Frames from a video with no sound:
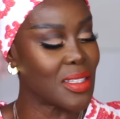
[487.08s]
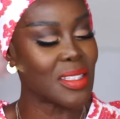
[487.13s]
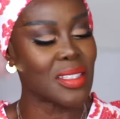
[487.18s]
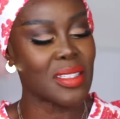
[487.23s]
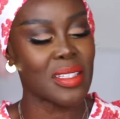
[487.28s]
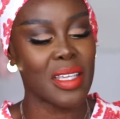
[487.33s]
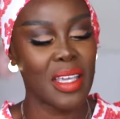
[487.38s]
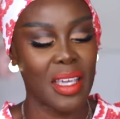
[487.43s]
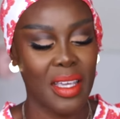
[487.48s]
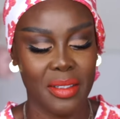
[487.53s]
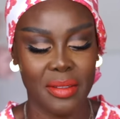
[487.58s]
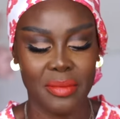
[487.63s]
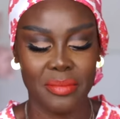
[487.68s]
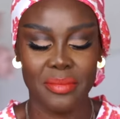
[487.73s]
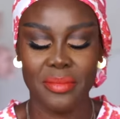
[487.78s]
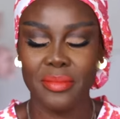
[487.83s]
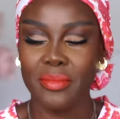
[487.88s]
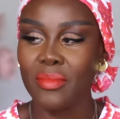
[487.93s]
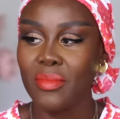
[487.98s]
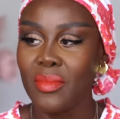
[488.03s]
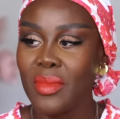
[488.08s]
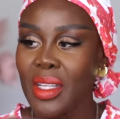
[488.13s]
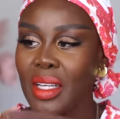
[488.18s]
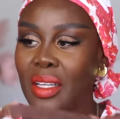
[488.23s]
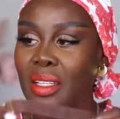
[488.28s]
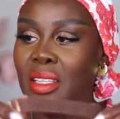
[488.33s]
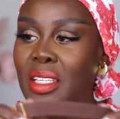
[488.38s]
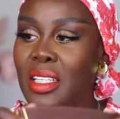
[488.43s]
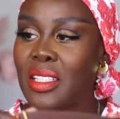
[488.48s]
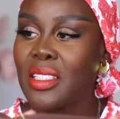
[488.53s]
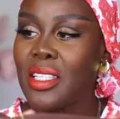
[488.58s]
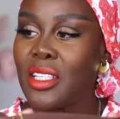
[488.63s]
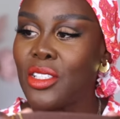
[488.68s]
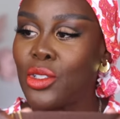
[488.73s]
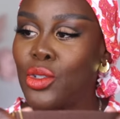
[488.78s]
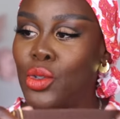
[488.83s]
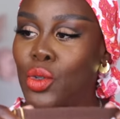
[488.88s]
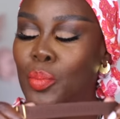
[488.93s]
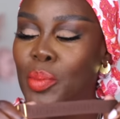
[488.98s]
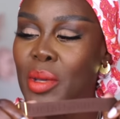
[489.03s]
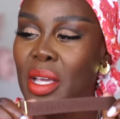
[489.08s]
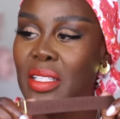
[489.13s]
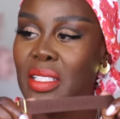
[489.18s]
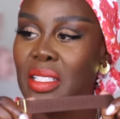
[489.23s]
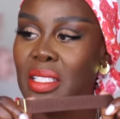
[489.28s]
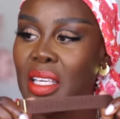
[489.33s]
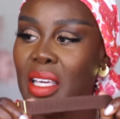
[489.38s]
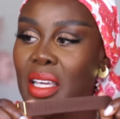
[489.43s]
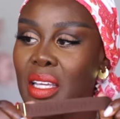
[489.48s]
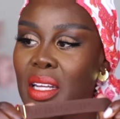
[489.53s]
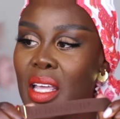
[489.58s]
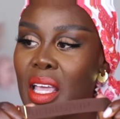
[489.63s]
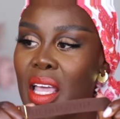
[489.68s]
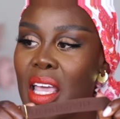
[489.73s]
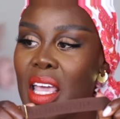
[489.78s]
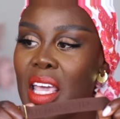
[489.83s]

skin this is Nubian Skin.